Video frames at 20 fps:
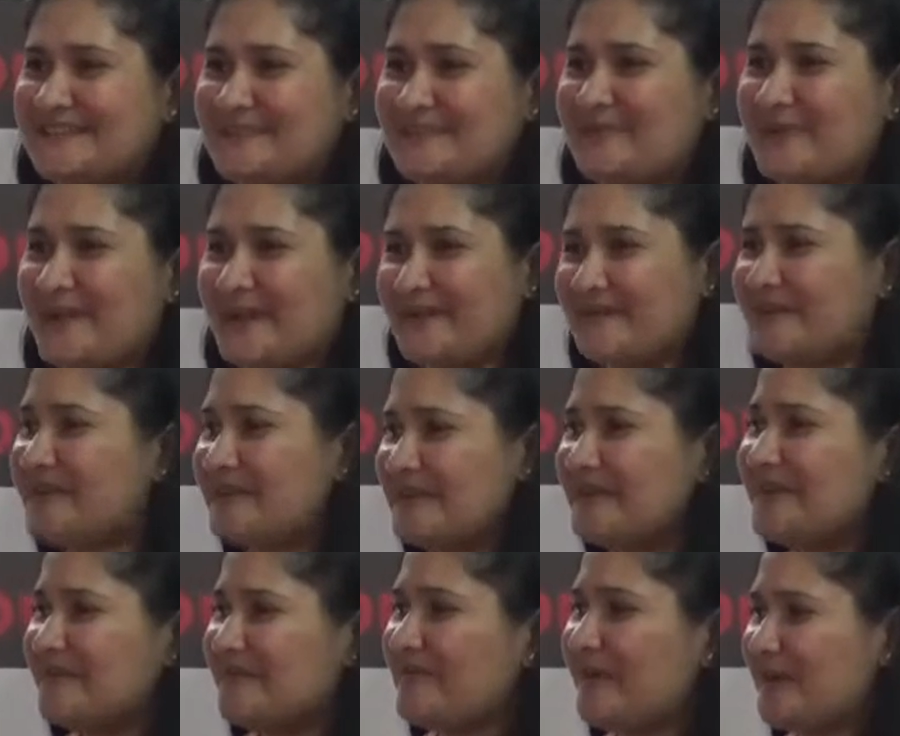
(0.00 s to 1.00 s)
so
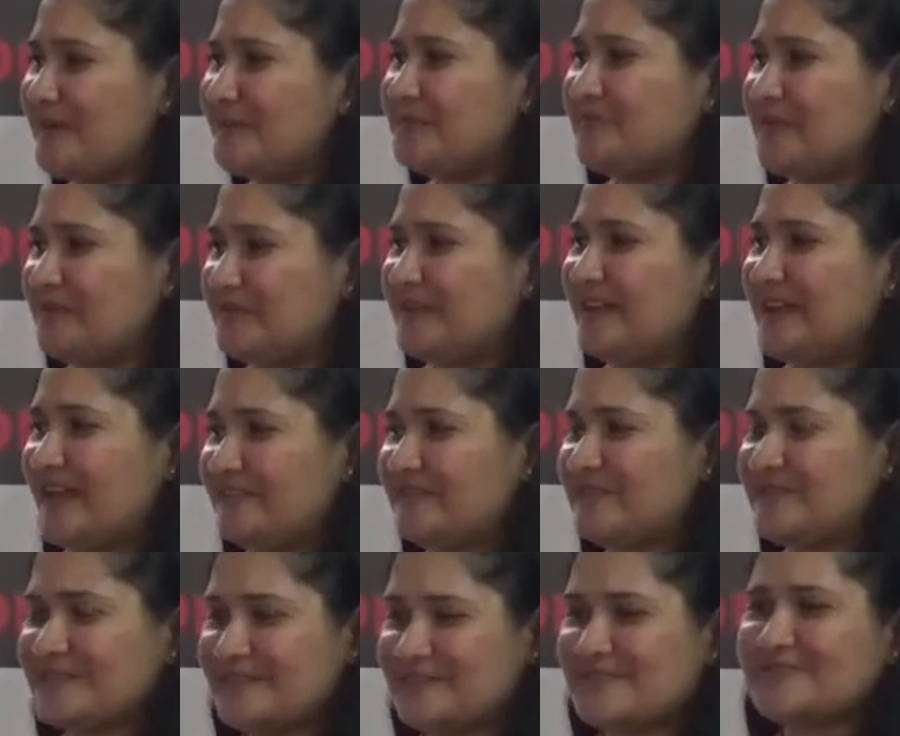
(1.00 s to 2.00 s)
why do we even have
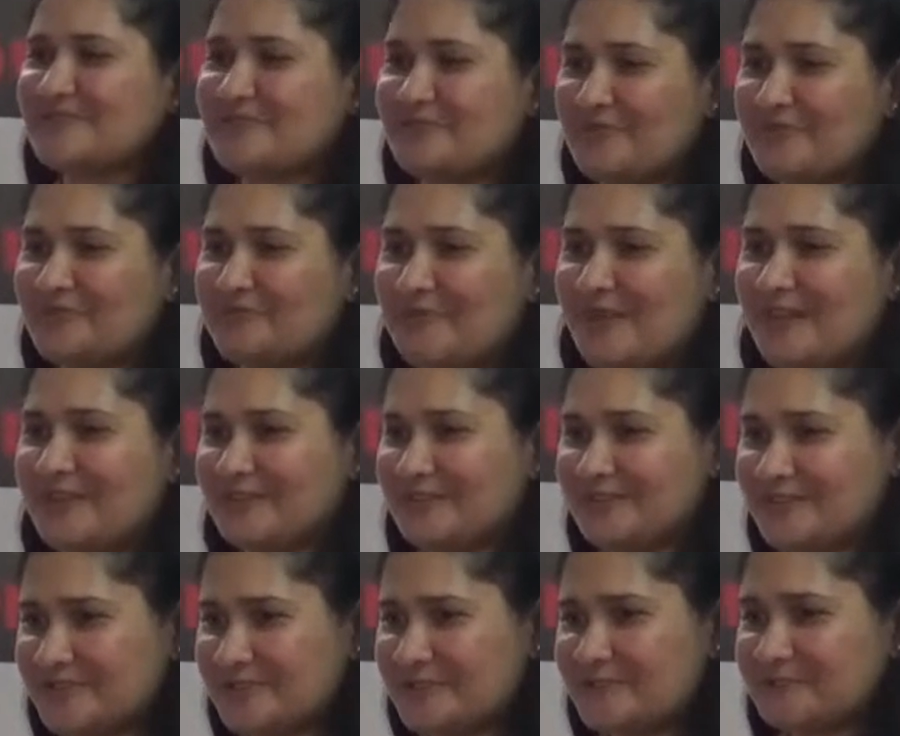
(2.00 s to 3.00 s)
the system of
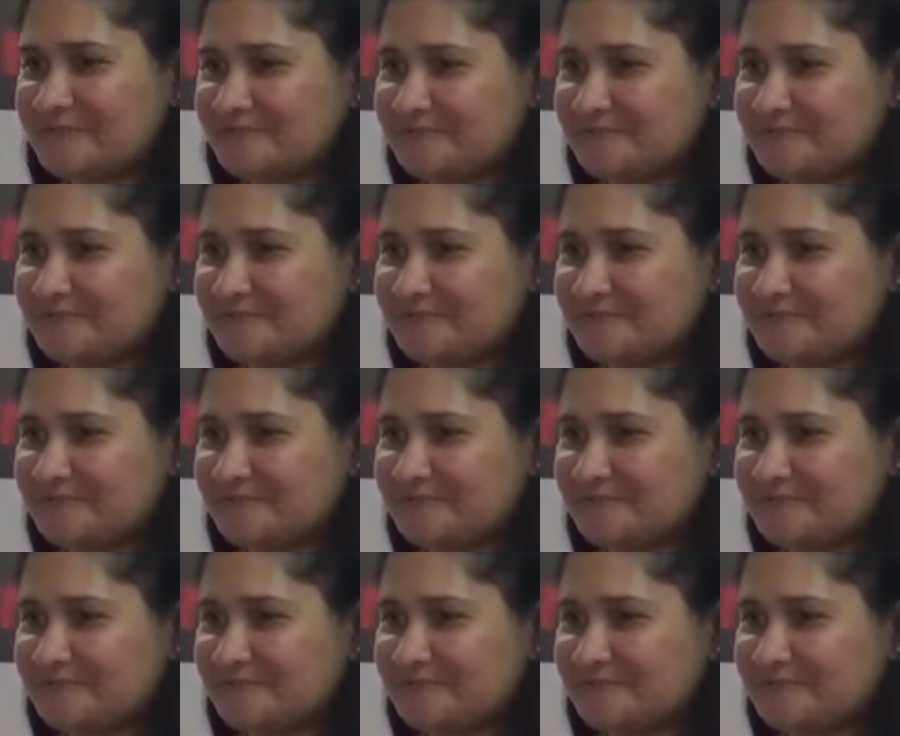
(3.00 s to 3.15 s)
marriage?